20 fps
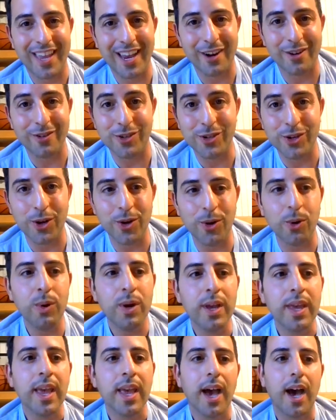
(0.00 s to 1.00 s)
their
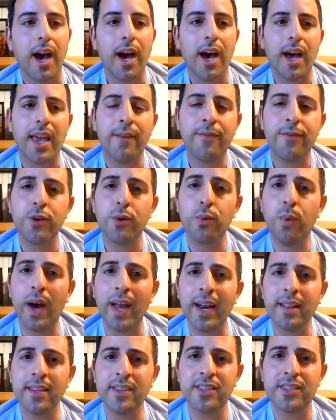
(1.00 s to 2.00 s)
due. if you
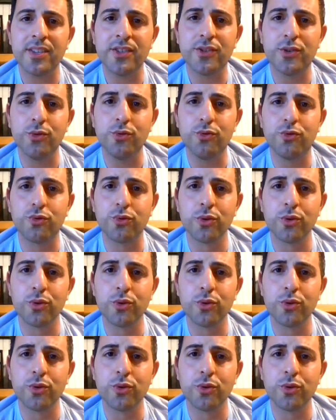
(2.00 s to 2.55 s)
want to listen to